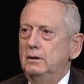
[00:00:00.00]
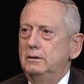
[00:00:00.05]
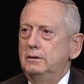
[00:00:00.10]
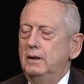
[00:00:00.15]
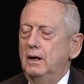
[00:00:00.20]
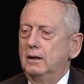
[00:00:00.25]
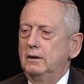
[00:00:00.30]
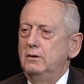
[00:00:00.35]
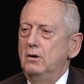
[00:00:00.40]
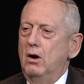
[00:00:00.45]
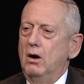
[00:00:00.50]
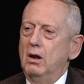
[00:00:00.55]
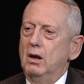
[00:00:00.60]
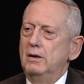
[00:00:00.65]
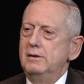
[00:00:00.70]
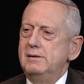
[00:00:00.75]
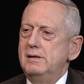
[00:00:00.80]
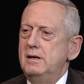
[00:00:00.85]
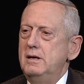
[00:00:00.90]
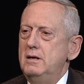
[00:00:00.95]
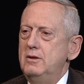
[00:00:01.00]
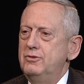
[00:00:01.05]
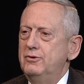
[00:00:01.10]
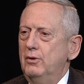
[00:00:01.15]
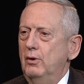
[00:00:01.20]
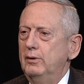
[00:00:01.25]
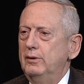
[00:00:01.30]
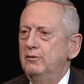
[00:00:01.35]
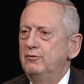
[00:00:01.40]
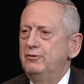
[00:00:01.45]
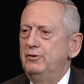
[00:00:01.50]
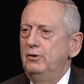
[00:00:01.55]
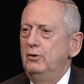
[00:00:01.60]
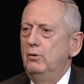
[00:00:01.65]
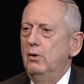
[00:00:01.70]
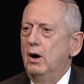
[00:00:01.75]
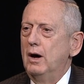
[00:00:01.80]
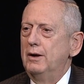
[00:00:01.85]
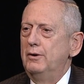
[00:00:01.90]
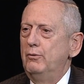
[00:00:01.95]
Technology throws a
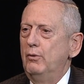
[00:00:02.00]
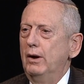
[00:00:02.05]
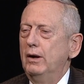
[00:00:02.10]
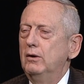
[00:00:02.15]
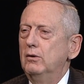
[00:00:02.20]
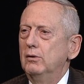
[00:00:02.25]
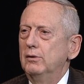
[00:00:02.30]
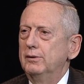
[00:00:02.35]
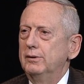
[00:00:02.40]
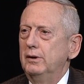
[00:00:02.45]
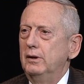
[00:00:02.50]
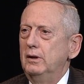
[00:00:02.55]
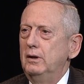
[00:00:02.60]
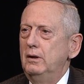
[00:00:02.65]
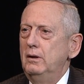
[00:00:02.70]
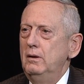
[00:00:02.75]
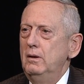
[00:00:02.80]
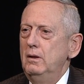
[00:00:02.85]
few odd wrinkles in,